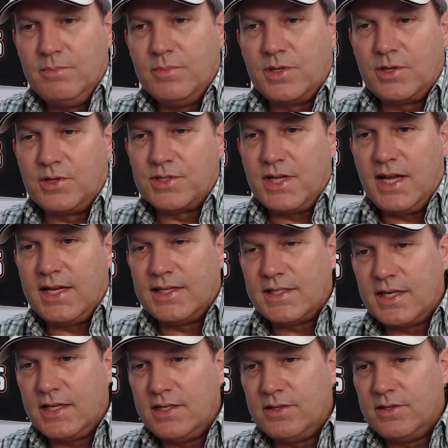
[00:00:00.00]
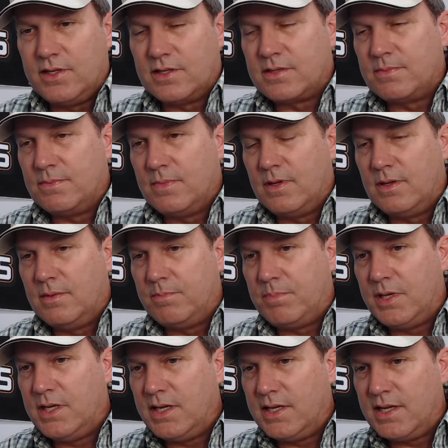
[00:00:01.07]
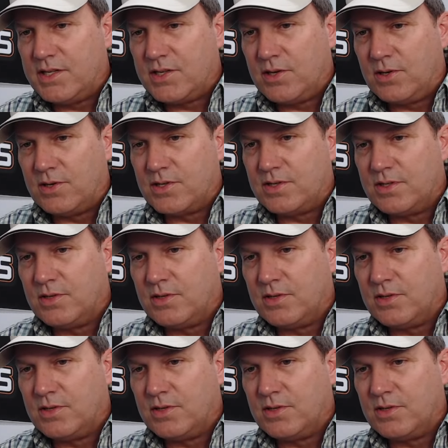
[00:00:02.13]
Because I can tell you this, PDS carts